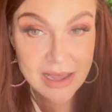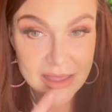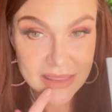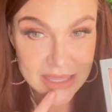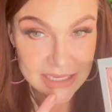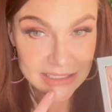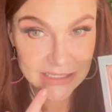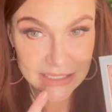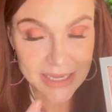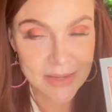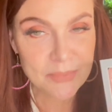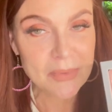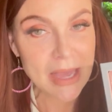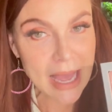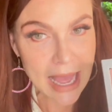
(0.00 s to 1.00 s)
this
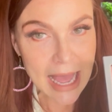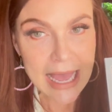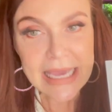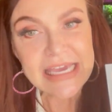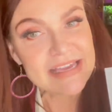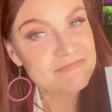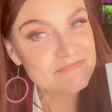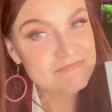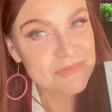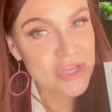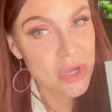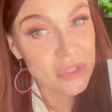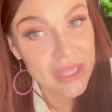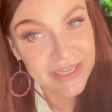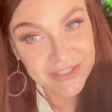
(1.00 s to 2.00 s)
lip, I
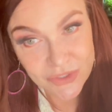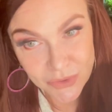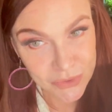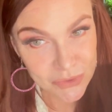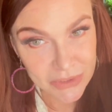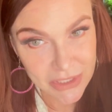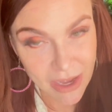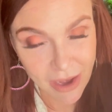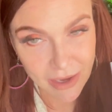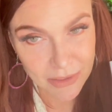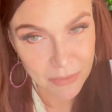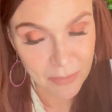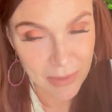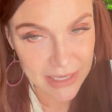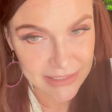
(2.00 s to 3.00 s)
don't like nudes on
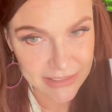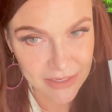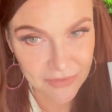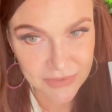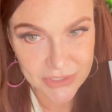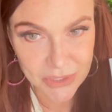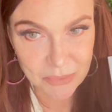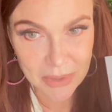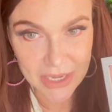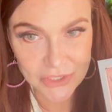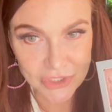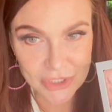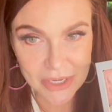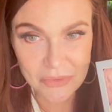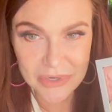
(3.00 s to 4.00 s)
myself so
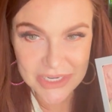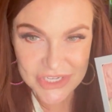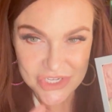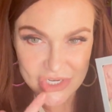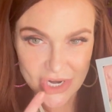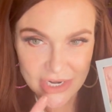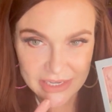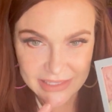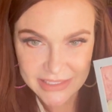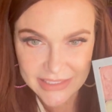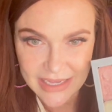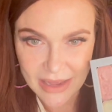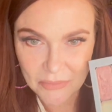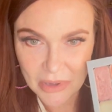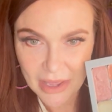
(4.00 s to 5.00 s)
much. I want to darken this
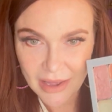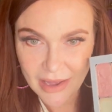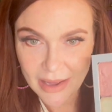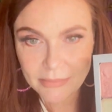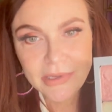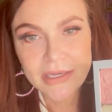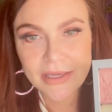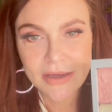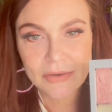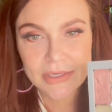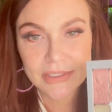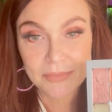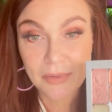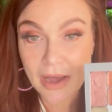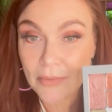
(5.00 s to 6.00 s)
up. I'm going to go
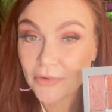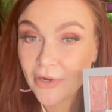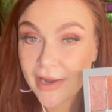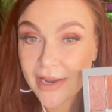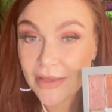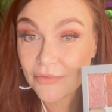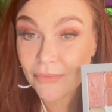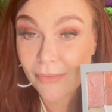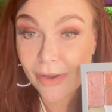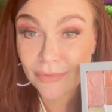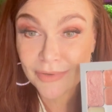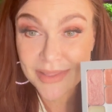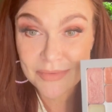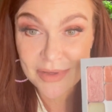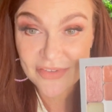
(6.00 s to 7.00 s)
into Pomegranate
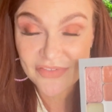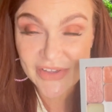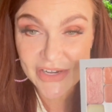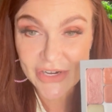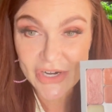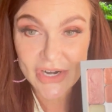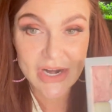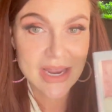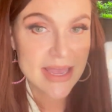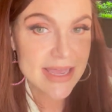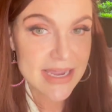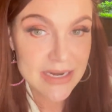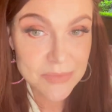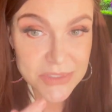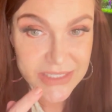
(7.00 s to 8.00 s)
with my finger.
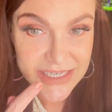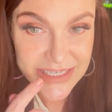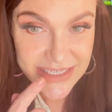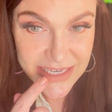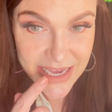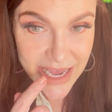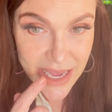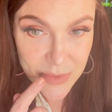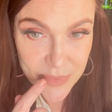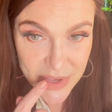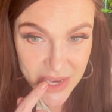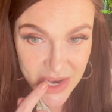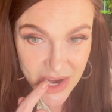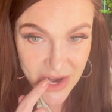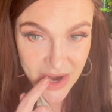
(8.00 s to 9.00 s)
I'm just going to tap
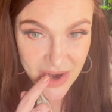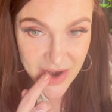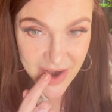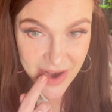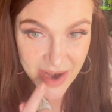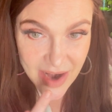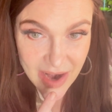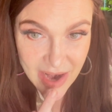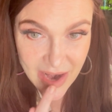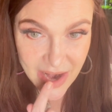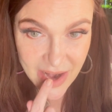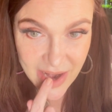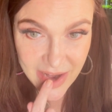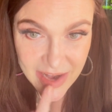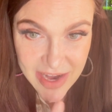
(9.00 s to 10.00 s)
it
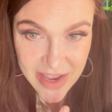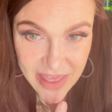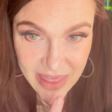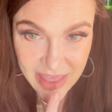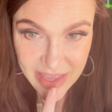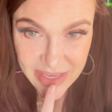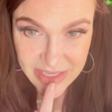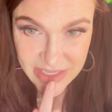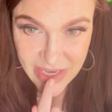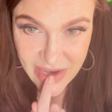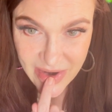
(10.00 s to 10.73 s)
into this